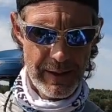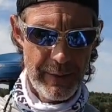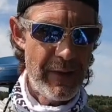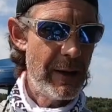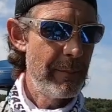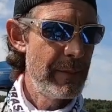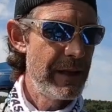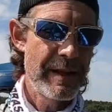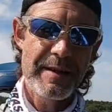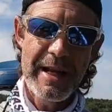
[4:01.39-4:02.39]
If I'm
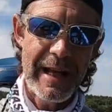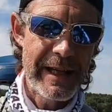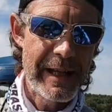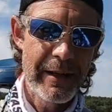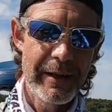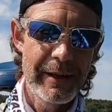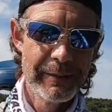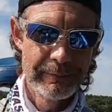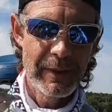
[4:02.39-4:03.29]
in a snaggy area,